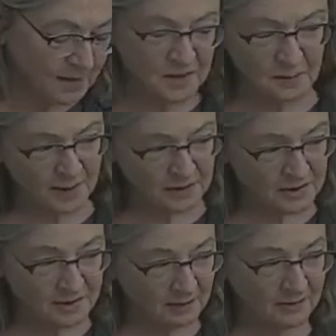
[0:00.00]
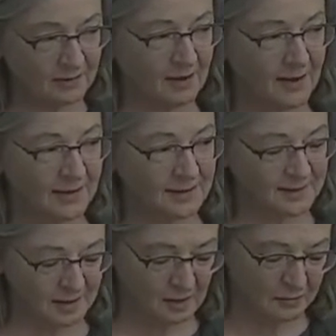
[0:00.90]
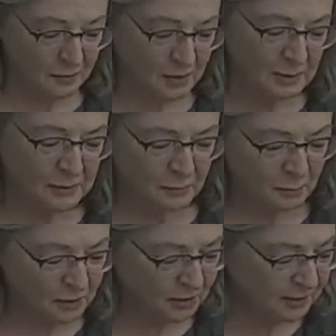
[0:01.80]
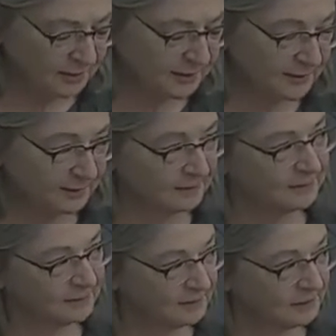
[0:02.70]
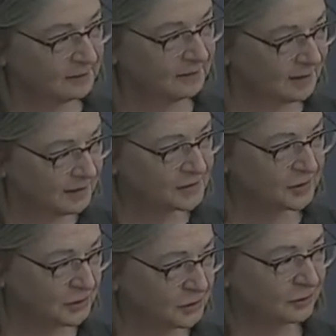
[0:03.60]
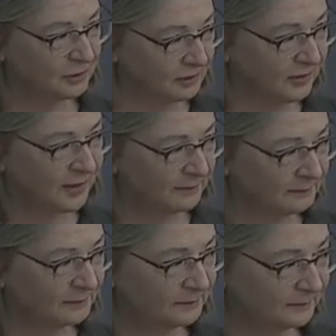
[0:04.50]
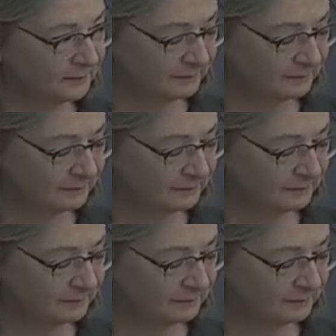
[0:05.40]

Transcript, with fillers: Inasmuch as our thoughts are forming the world, let us control them.